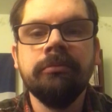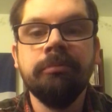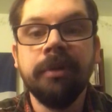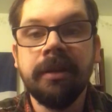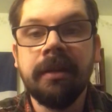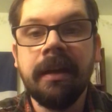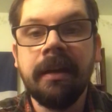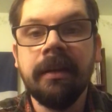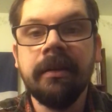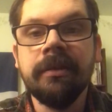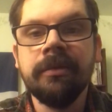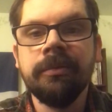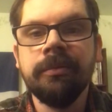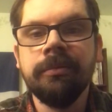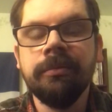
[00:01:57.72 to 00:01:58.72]
but that
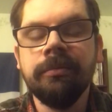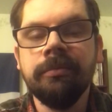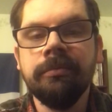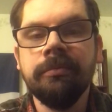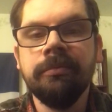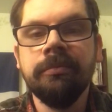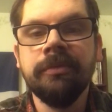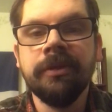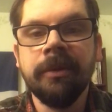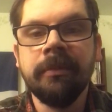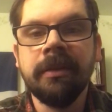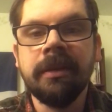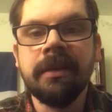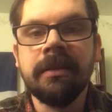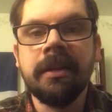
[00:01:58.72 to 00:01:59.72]
is
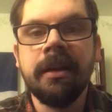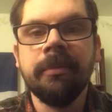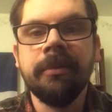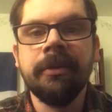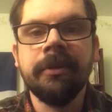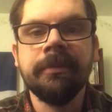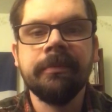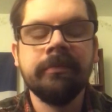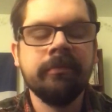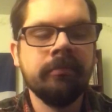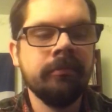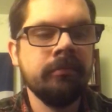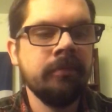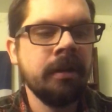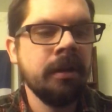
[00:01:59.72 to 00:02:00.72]
something that's happening.
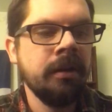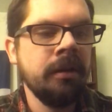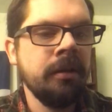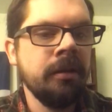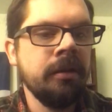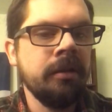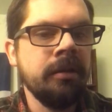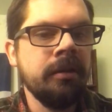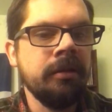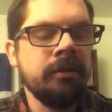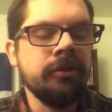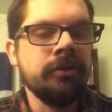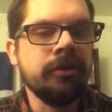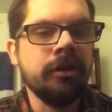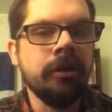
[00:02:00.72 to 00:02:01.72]

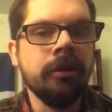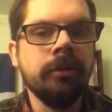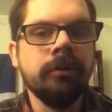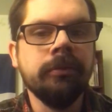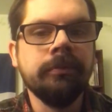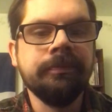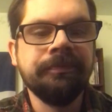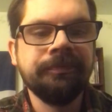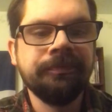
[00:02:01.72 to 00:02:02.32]
So,